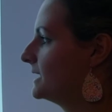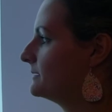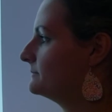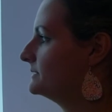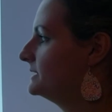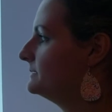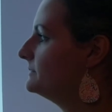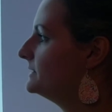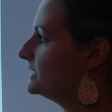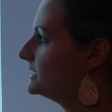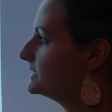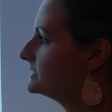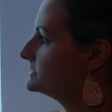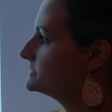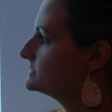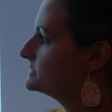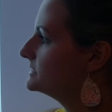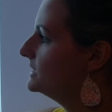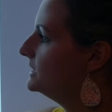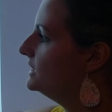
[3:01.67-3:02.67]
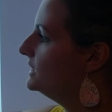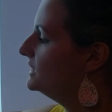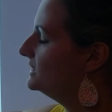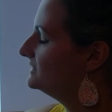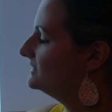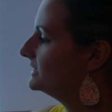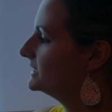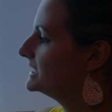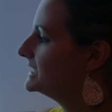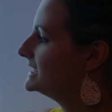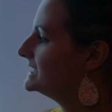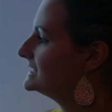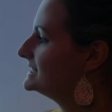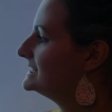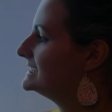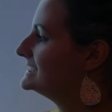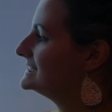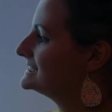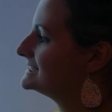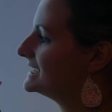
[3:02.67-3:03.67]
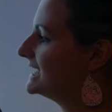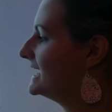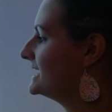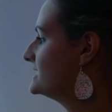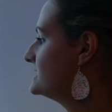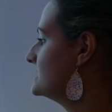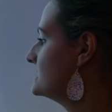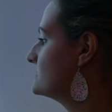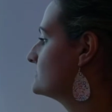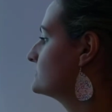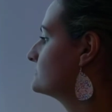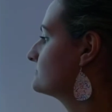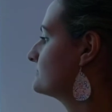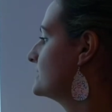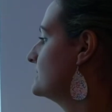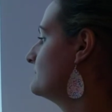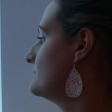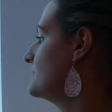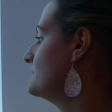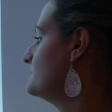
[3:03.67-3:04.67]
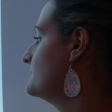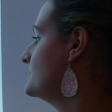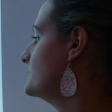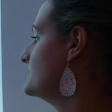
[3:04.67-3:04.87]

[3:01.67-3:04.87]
many books. Looking at this, I think 3 might be